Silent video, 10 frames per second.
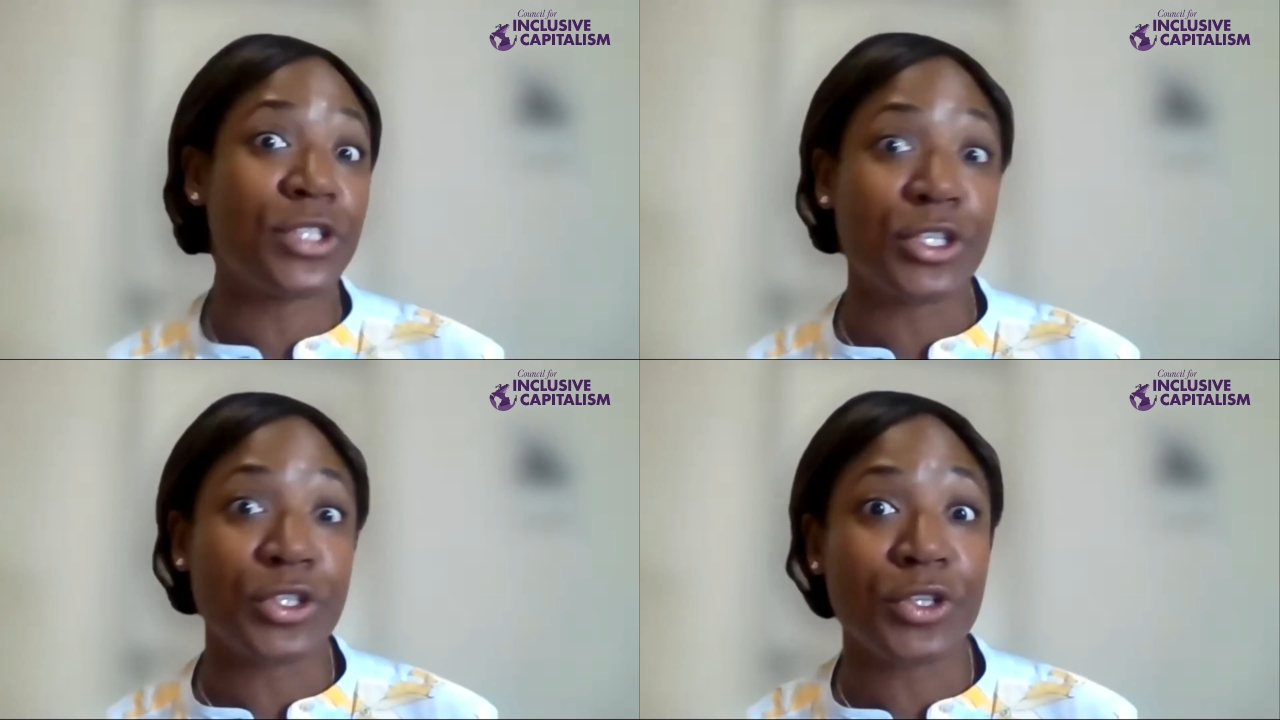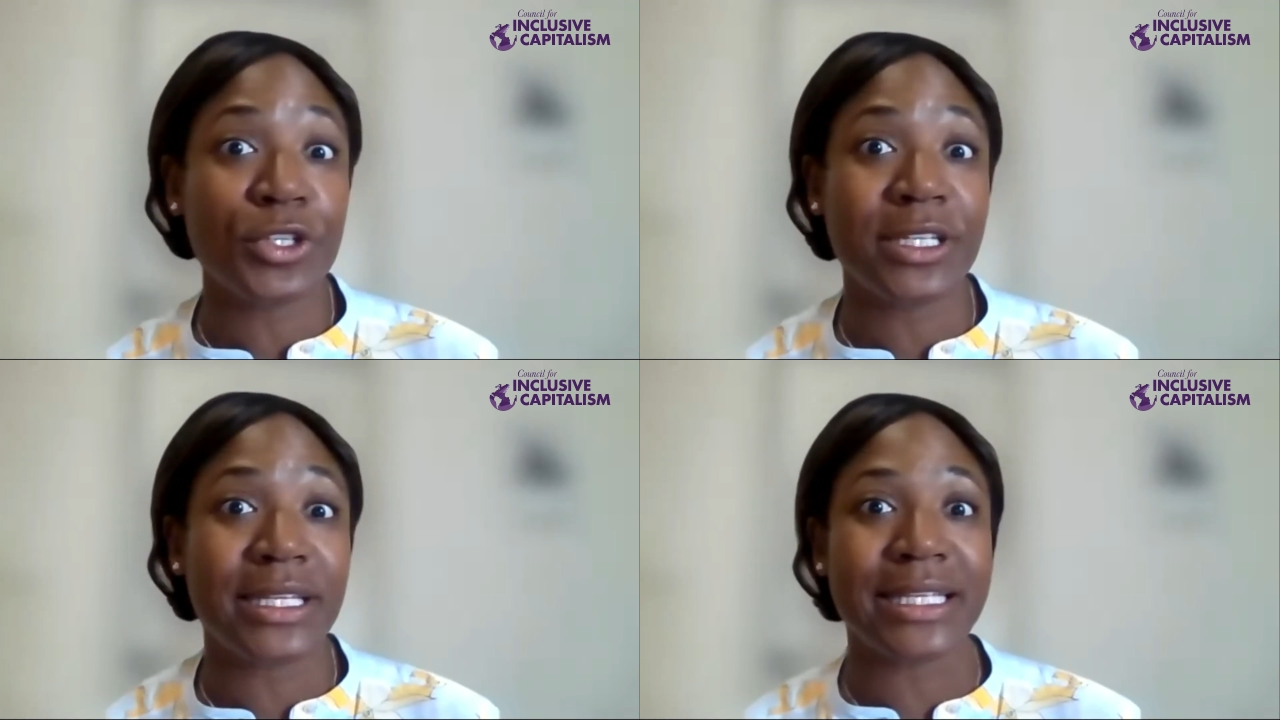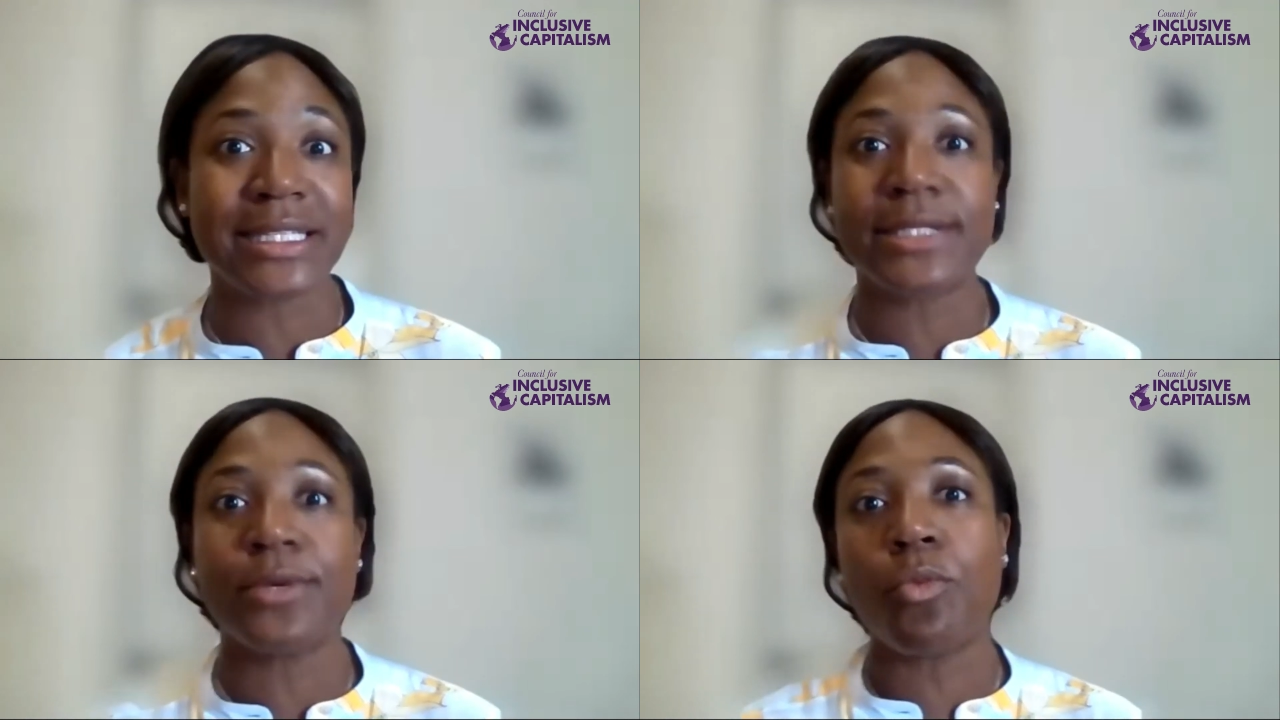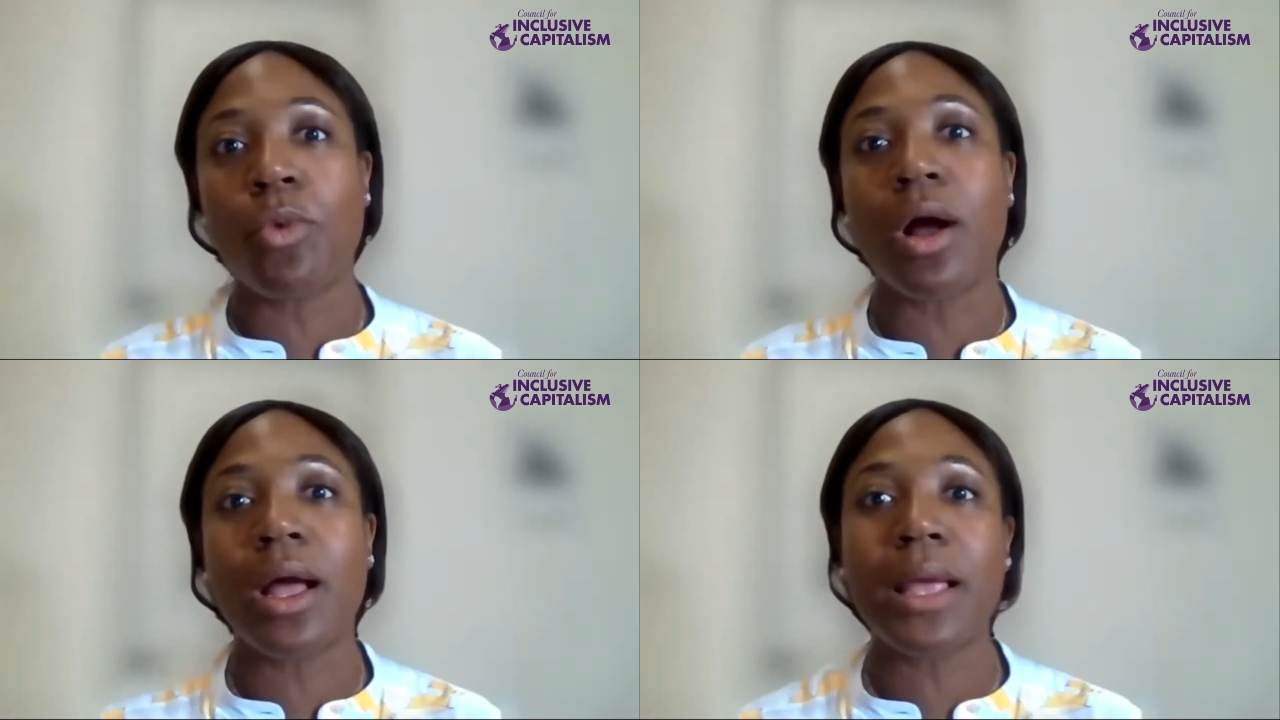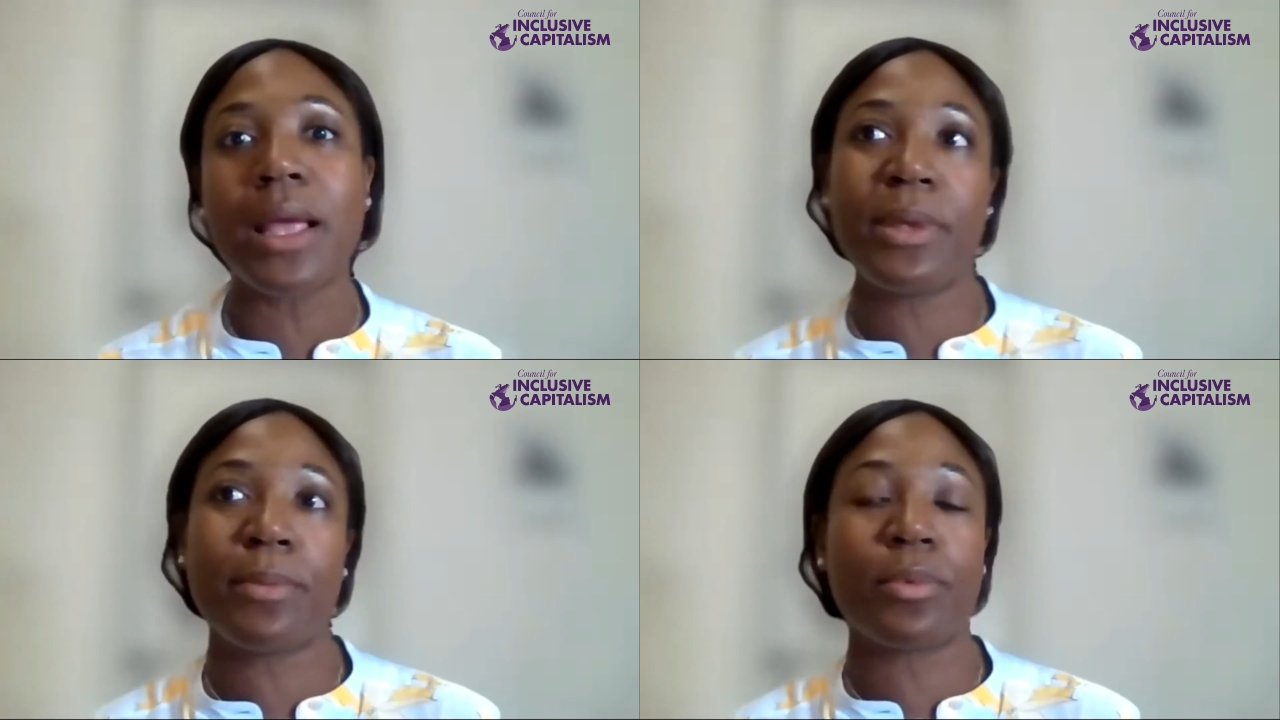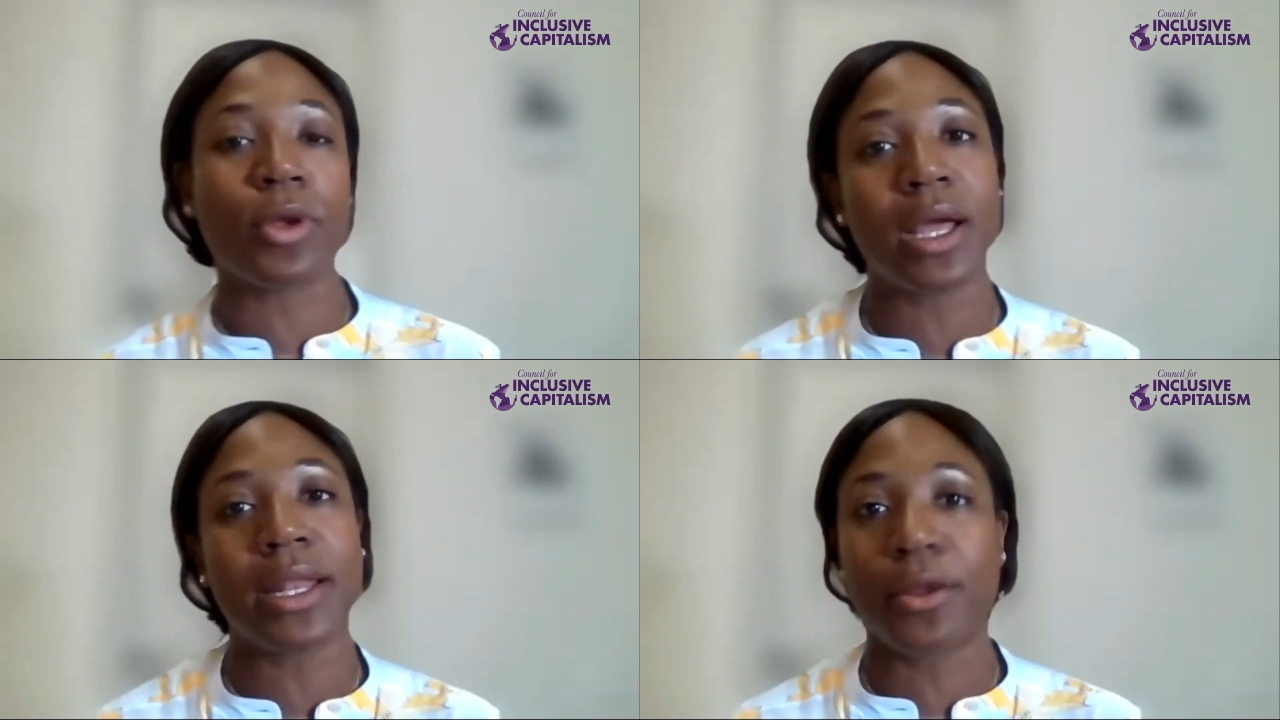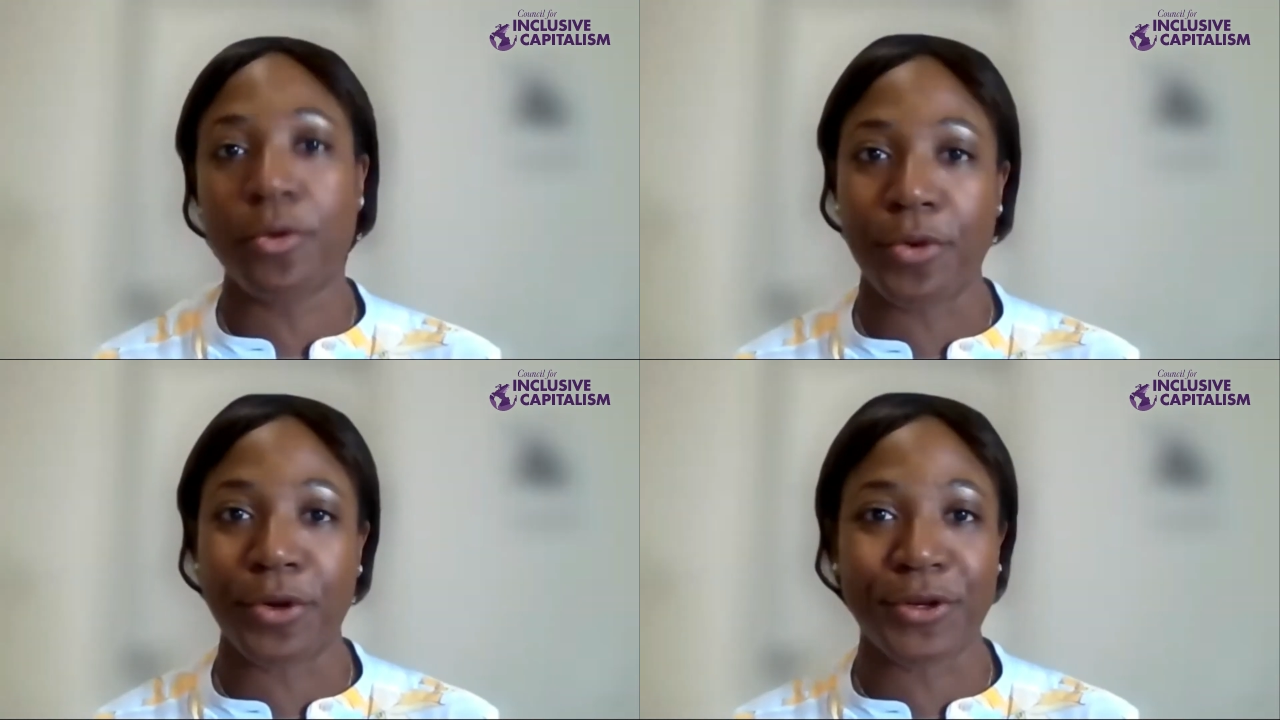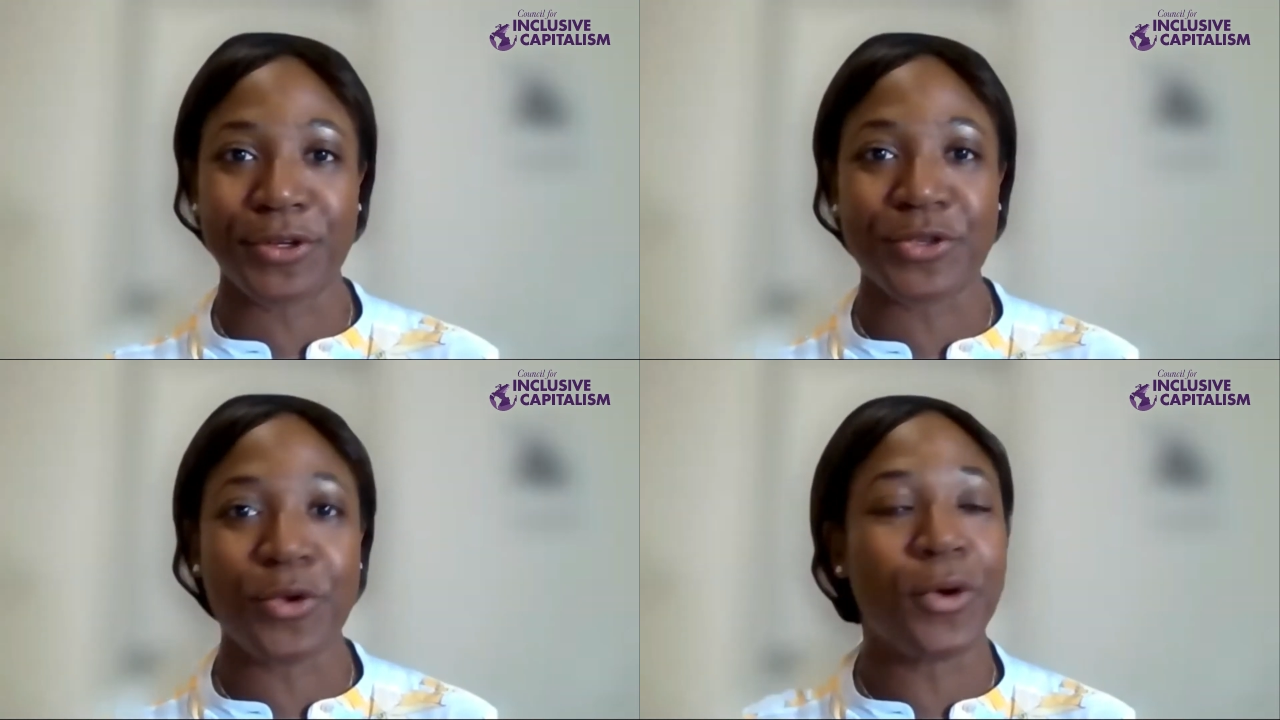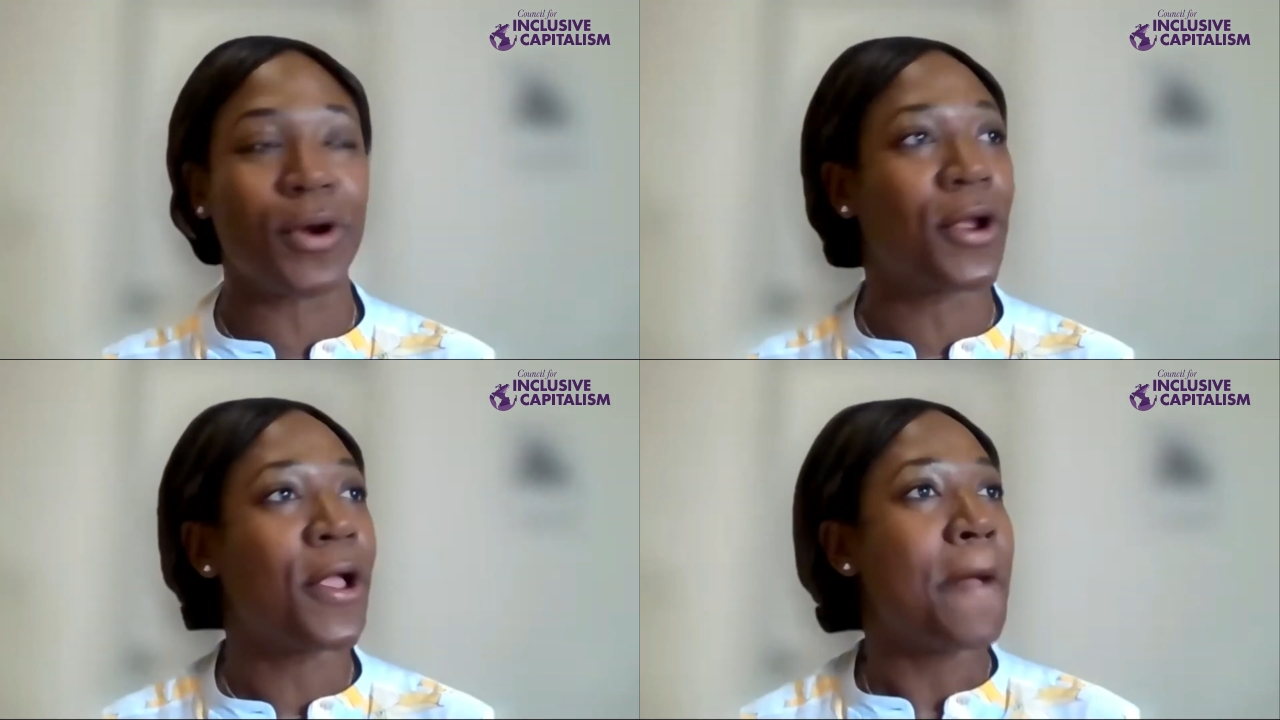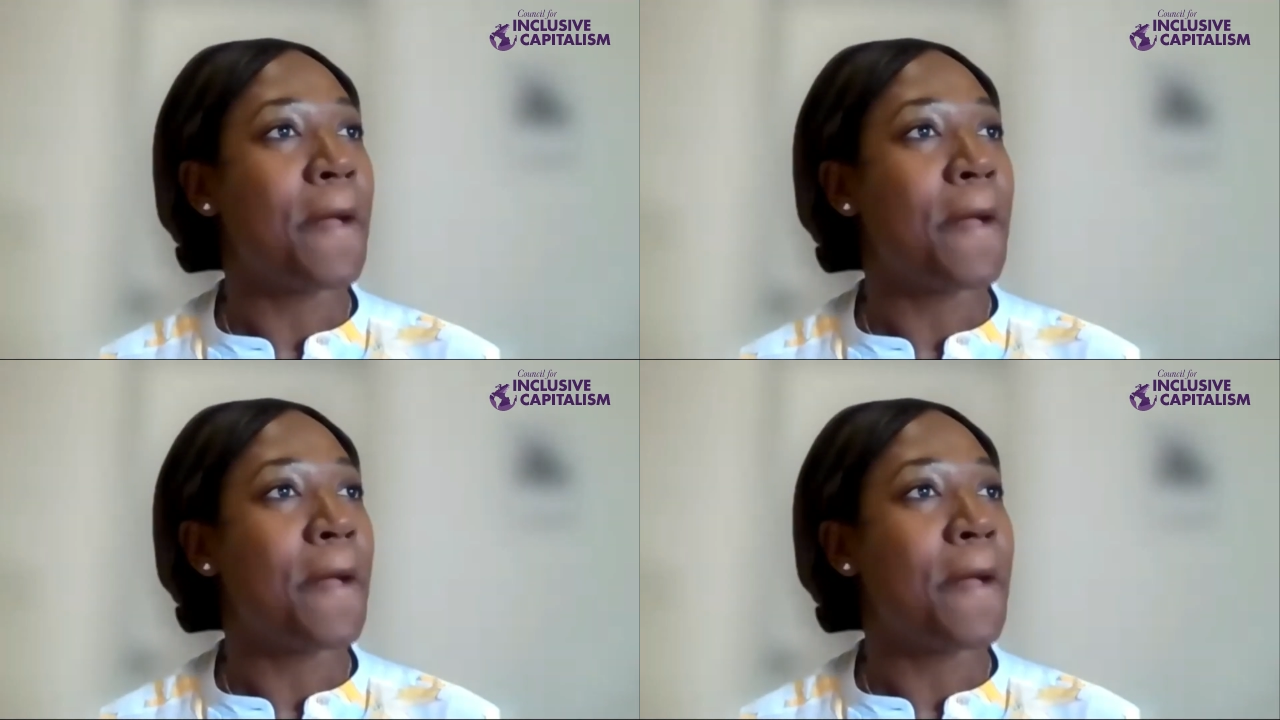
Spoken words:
internally and see why people are cutting corners, or,